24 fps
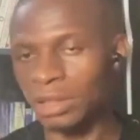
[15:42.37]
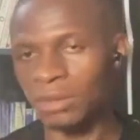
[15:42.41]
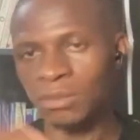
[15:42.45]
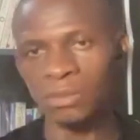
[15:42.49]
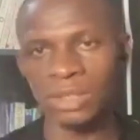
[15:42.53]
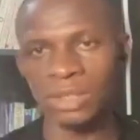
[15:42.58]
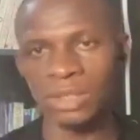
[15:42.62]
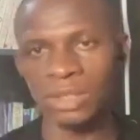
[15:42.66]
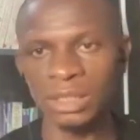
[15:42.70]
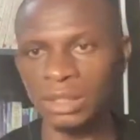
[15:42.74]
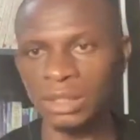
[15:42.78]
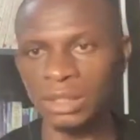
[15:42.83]

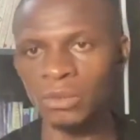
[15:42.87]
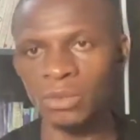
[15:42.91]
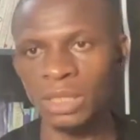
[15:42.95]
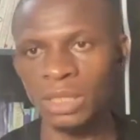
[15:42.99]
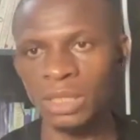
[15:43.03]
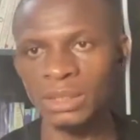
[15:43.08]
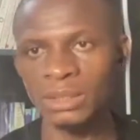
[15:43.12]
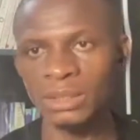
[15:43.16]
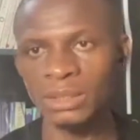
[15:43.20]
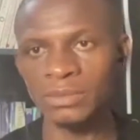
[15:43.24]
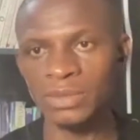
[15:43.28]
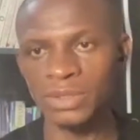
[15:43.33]

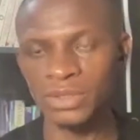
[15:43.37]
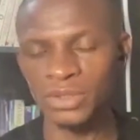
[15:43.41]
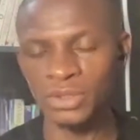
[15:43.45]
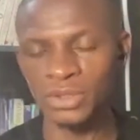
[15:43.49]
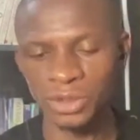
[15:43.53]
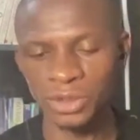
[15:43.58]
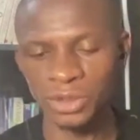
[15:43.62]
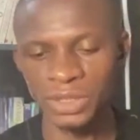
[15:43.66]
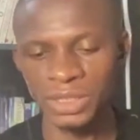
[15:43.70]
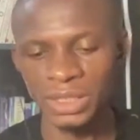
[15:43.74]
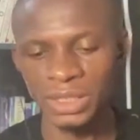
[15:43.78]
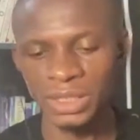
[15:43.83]
when
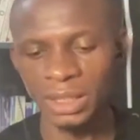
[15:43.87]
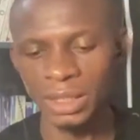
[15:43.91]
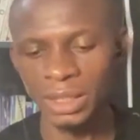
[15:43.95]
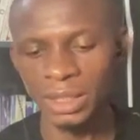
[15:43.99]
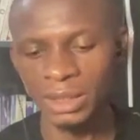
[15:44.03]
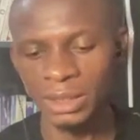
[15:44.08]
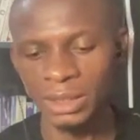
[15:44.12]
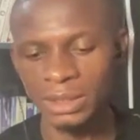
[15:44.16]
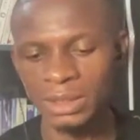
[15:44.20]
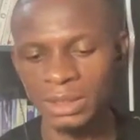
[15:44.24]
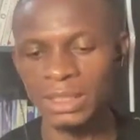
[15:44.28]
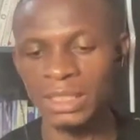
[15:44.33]
security
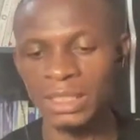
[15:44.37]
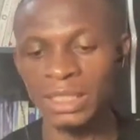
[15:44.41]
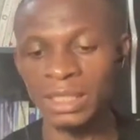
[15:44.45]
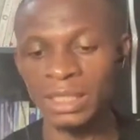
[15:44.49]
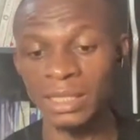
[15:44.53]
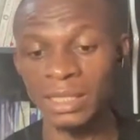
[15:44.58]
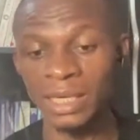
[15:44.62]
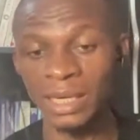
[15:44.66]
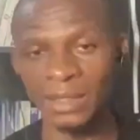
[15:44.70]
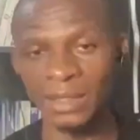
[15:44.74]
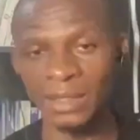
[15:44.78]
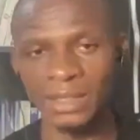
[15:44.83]
is
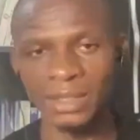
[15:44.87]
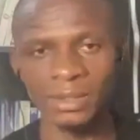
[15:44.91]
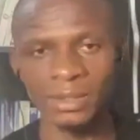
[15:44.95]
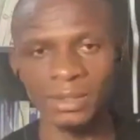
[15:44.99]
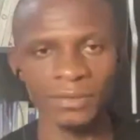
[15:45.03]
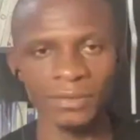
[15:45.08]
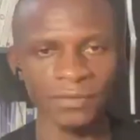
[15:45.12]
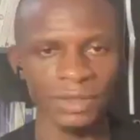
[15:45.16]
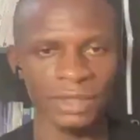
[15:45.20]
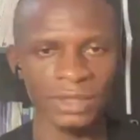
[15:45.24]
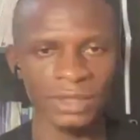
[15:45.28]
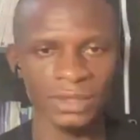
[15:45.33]
in direct
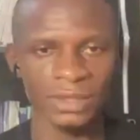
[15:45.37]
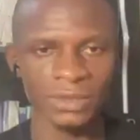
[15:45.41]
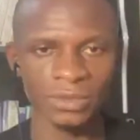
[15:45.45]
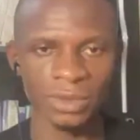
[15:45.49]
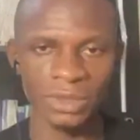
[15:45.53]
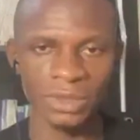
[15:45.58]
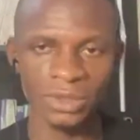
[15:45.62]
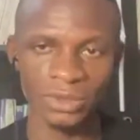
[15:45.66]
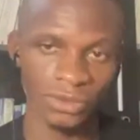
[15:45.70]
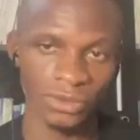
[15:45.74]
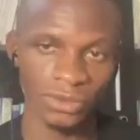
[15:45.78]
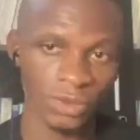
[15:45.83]
conflict
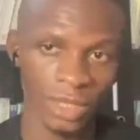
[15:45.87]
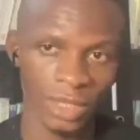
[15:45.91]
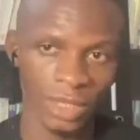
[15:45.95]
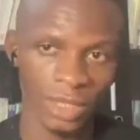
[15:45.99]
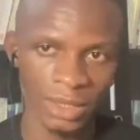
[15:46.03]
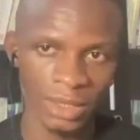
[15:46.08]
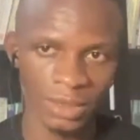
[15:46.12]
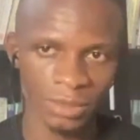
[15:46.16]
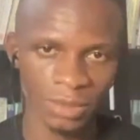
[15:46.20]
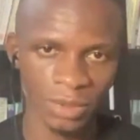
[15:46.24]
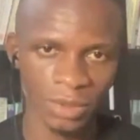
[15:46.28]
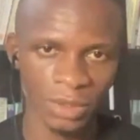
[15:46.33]
with user
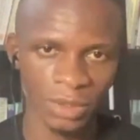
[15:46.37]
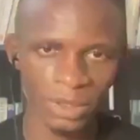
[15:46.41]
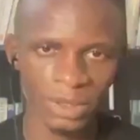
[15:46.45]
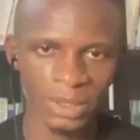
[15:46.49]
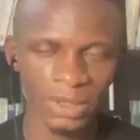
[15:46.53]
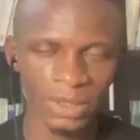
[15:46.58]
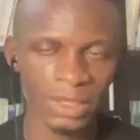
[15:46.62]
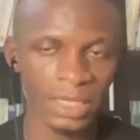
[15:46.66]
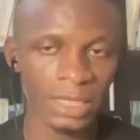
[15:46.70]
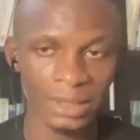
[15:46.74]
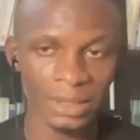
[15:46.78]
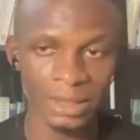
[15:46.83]

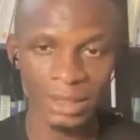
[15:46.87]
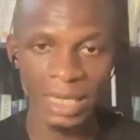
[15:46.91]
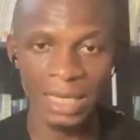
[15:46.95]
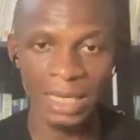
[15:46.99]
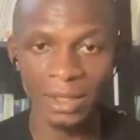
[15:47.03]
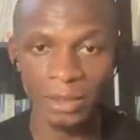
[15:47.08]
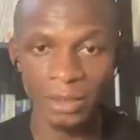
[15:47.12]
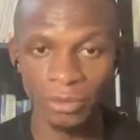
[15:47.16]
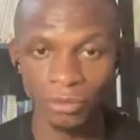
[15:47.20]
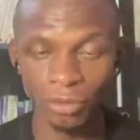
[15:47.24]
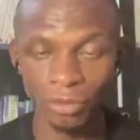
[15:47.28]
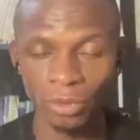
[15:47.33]
experience. That's
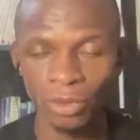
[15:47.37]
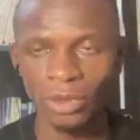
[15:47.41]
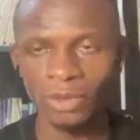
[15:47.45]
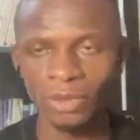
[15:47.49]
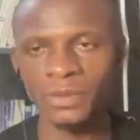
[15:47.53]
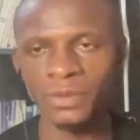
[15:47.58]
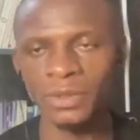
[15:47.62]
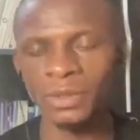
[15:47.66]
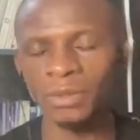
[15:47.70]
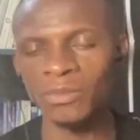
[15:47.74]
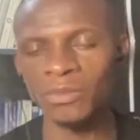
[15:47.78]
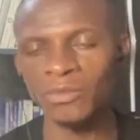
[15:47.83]
like a rule of
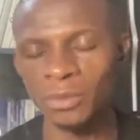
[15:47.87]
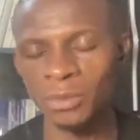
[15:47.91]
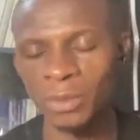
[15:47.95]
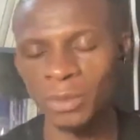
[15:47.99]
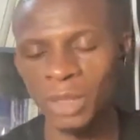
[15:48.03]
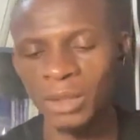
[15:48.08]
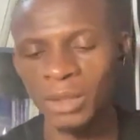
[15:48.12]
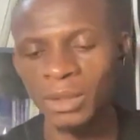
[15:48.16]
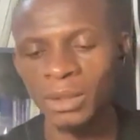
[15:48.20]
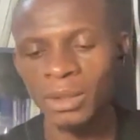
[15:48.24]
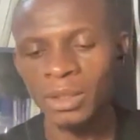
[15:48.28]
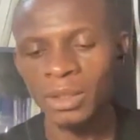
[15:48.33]
thumb for
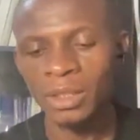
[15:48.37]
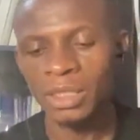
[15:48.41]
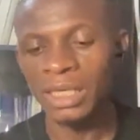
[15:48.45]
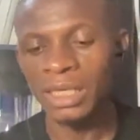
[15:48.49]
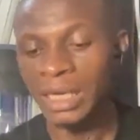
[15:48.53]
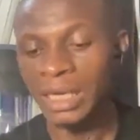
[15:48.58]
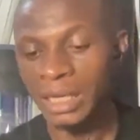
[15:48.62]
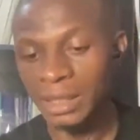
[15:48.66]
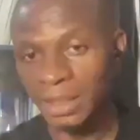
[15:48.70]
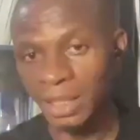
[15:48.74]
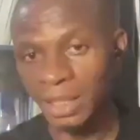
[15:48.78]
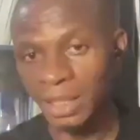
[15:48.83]
me
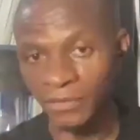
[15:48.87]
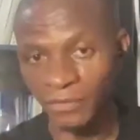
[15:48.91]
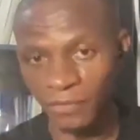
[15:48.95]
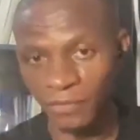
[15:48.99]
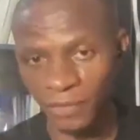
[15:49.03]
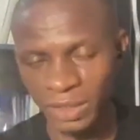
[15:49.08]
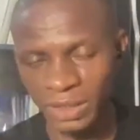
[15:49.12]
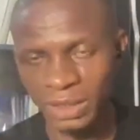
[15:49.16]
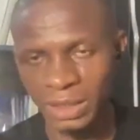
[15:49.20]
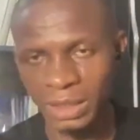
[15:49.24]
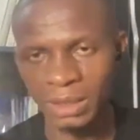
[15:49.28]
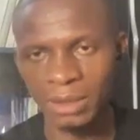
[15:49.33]
in
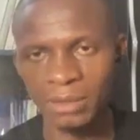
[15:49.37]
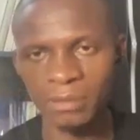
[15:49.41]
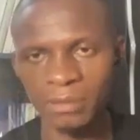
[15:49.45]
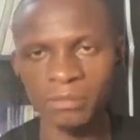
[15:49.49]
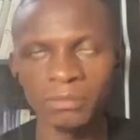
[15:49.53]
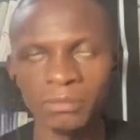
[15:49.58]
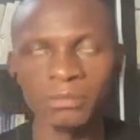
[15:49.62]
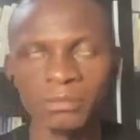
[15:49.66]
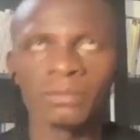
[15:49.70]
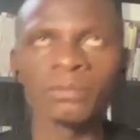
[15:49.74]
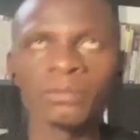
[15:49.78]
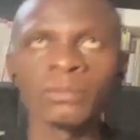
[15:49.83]
fintech.
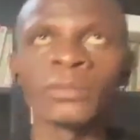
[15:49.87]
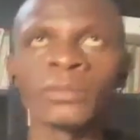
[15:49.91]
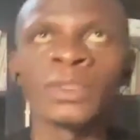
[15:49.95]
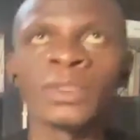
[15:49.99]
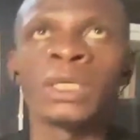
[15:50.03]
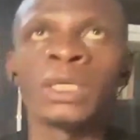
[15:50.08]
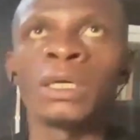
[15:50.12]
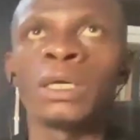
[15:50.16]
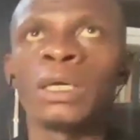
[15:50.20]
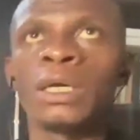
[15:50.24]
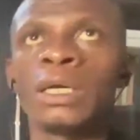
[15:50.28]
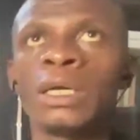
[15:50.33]

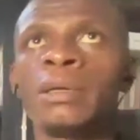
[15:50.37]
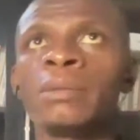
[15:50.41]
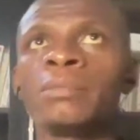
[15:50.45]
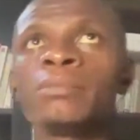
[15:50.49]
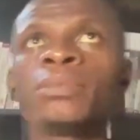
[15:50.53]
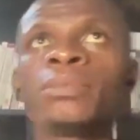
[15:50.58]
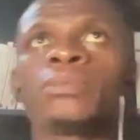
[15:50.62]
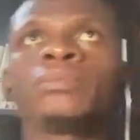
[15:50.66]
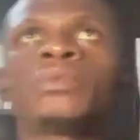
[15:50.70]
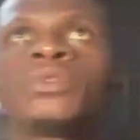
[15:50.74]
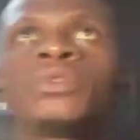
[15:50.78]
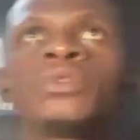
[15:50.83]

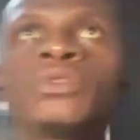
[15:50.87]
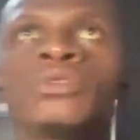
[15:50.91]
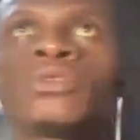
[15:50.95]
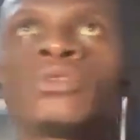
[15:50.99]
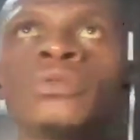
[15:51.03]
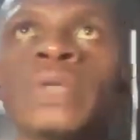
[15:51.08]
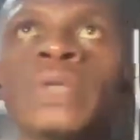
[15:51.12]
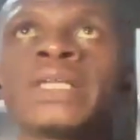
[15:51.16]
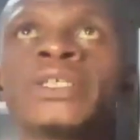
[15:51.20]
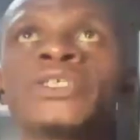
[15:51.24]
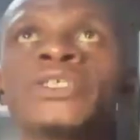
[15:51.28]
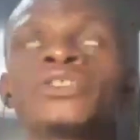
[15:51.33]

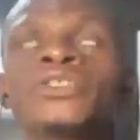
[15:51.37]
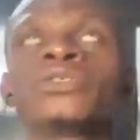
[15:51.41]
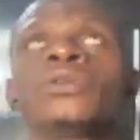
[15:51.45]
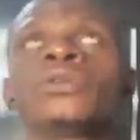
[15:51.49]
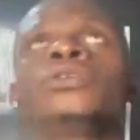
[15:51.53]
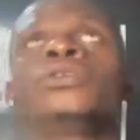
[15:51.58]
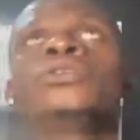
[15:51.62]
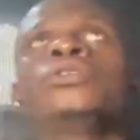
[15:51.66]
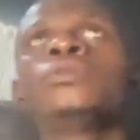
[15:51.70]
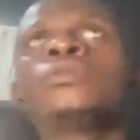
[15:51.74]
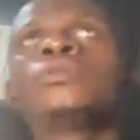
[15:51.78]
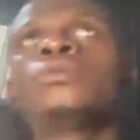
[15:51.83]
To
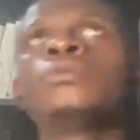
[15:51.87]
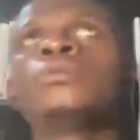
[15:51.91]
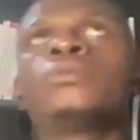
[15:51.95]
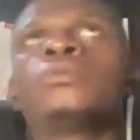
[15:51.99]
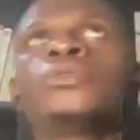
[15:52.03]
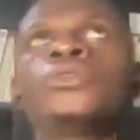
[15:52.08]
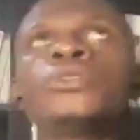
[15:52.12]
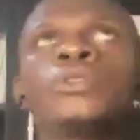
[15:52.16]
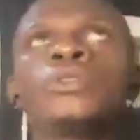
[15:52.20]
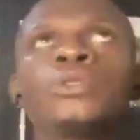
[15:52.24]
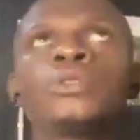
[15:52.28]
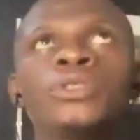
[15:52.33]
ensure
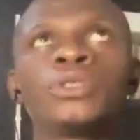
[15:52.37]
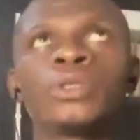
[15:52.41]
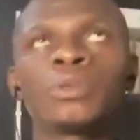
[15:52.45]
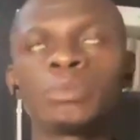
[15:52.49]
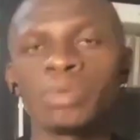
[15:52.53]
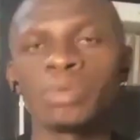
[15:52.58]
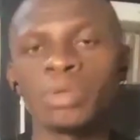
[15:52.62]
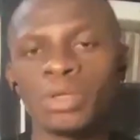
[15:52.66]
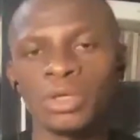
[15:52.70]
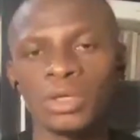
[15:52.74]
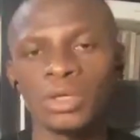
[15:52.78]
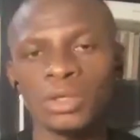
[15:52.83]
your
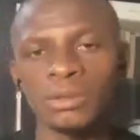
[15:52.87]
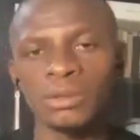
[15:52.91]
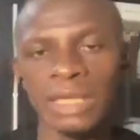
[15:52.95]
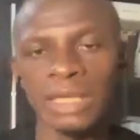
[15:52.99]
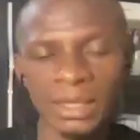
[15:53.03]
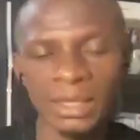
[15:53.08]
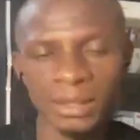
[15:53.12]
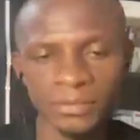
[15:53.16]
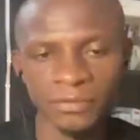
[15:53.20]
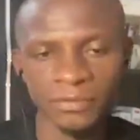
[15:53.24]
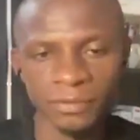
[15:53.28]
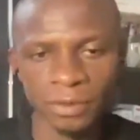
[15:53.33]
product,
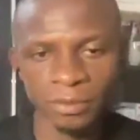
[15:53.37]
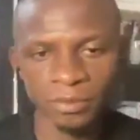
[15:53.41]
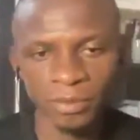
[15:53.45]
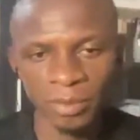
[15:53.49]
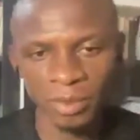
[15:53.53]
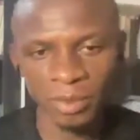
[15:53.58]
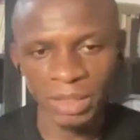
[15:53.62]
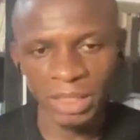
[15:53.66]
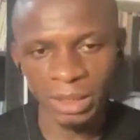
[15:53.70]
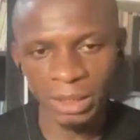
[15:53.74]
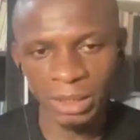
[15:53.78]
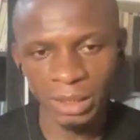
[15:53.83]
like from the
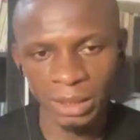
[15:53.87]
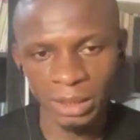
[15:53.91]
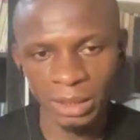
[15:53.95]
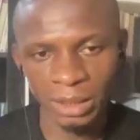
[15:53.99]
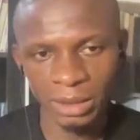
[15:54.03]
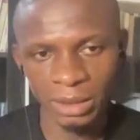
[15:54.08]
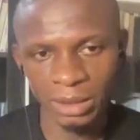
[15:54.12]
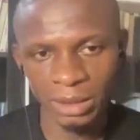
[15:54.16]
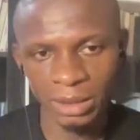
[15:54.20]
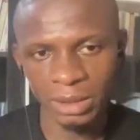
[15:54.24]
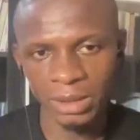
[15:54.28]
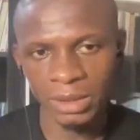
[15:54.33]

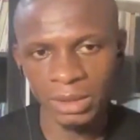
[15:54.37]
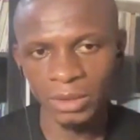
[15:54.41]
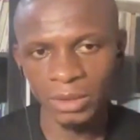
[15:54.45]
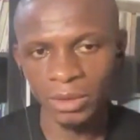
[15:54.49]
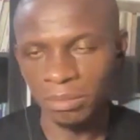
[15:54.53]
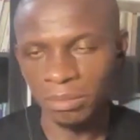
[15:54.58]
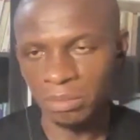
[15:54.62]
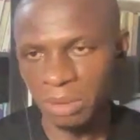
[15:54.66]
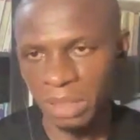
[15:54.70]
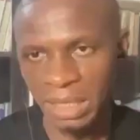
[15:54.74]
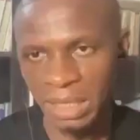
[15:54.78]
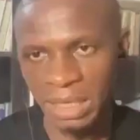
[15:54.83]
beginning, is
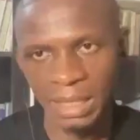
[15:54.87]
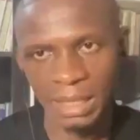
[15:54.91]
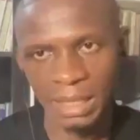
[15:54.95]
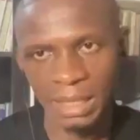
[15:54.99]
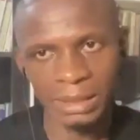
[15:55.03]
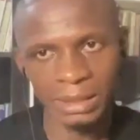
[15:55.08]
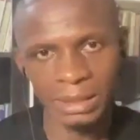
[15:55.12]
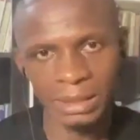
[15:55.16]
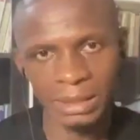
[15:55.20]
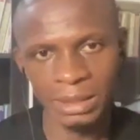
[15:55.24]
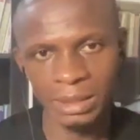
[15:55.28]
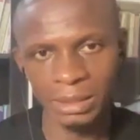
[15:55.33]

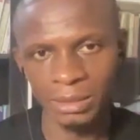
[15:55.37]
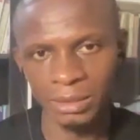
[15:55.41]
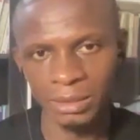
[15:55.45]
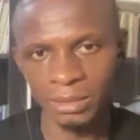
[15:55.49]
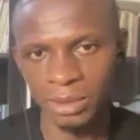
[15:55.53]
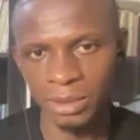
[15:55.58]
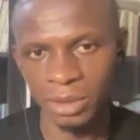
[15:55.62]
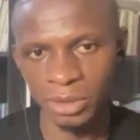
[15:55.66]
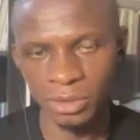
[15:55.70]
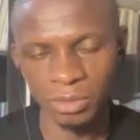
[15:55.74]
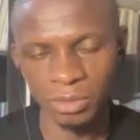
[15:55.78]
compliant and